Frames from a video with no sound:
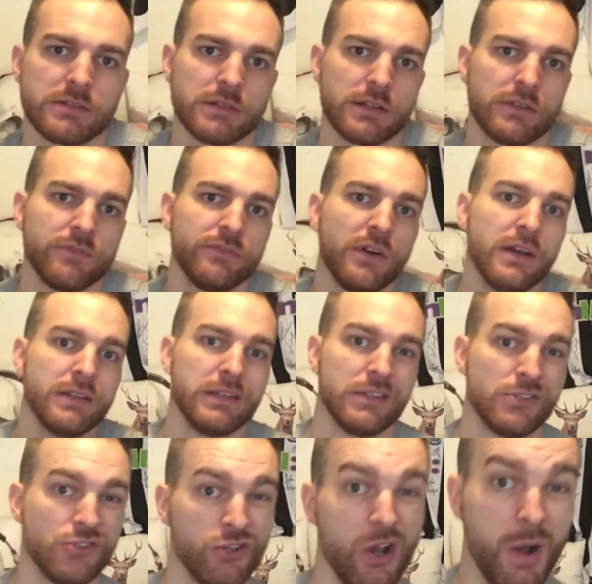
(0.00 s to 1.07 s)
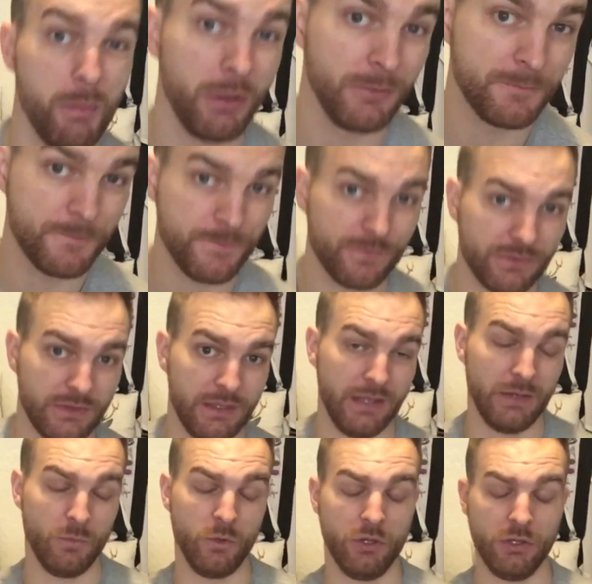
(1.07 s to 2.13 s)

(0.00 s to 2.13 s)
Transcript: is like finding a job, getting